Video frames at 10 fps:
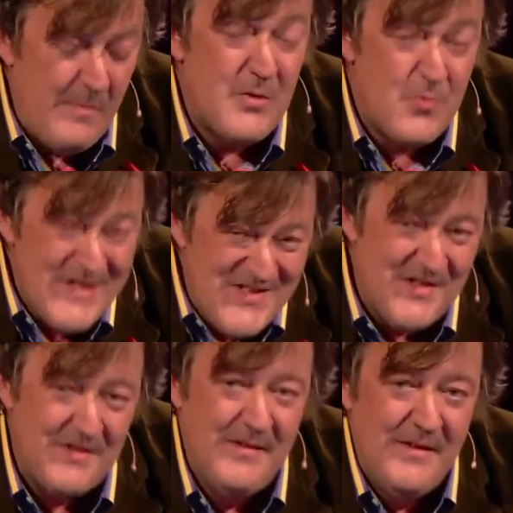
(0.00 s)
But
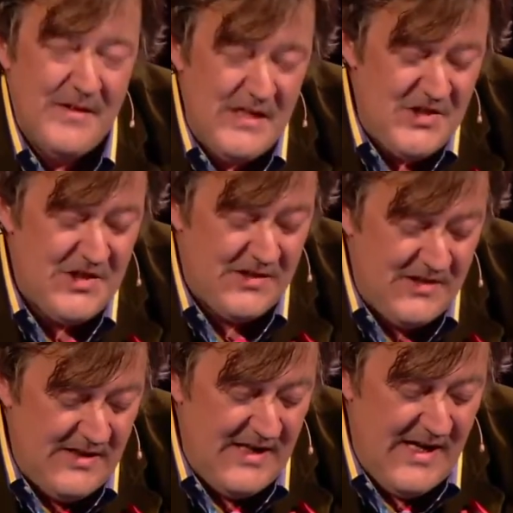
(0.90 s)
risen, he
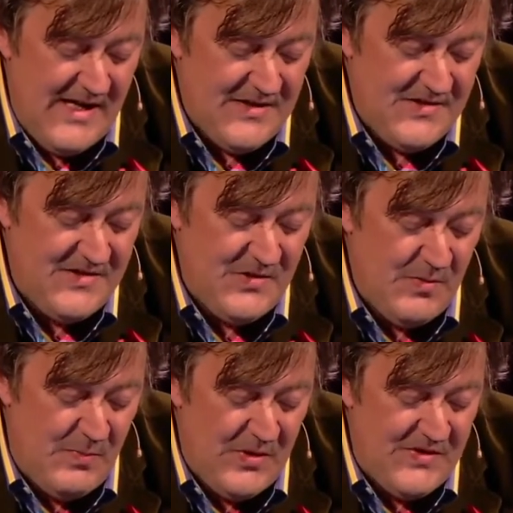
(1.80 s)
certainly has,
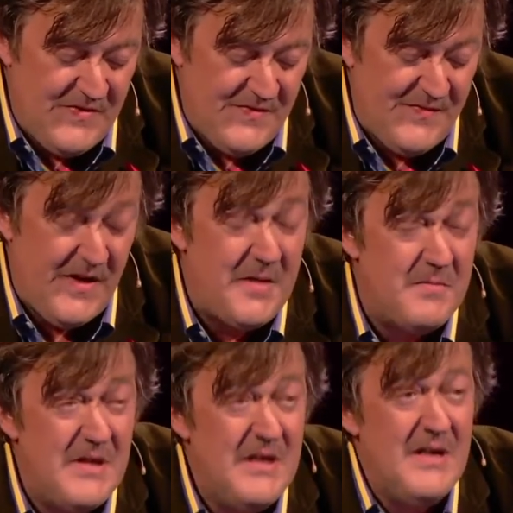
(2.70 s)
to a point of
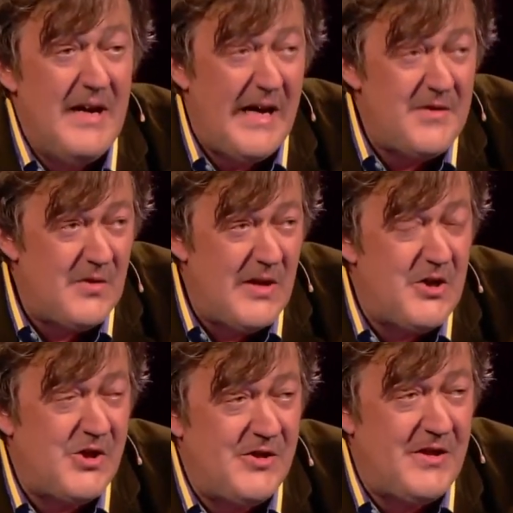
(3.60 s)
fame,
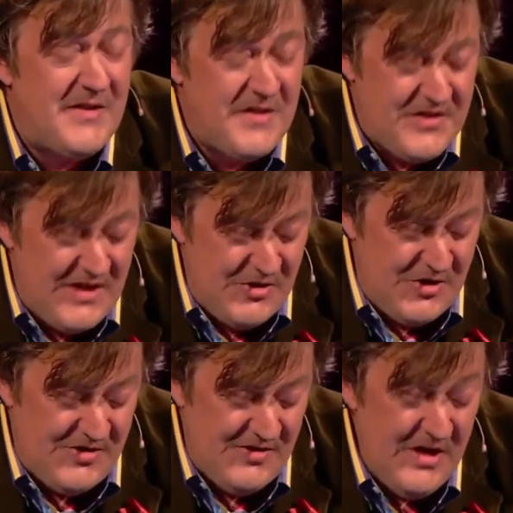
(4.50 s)
adulation and
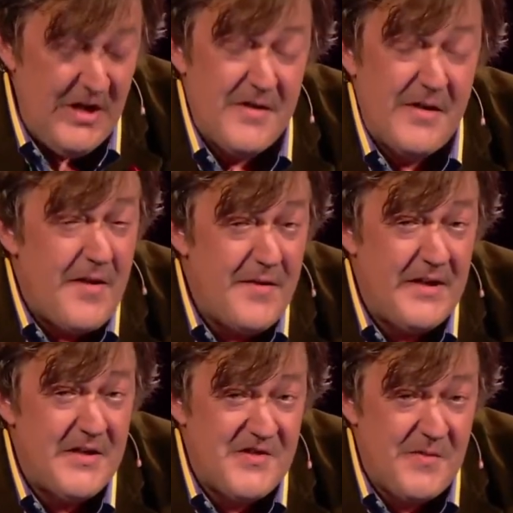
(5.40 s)
attention that I
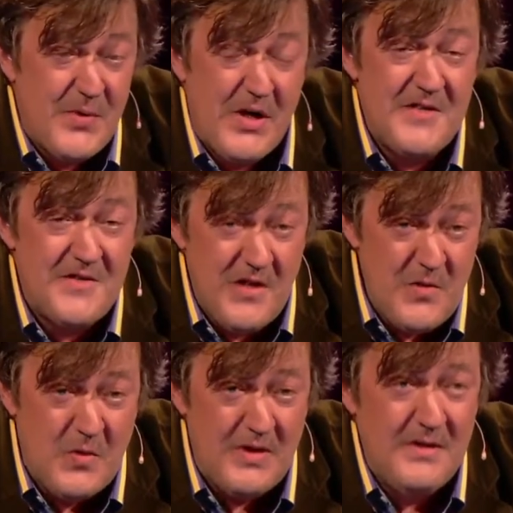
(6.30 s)
think has surprised
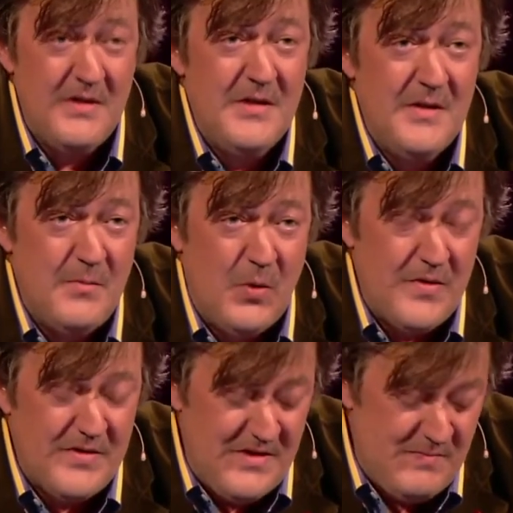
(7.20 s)
no one more than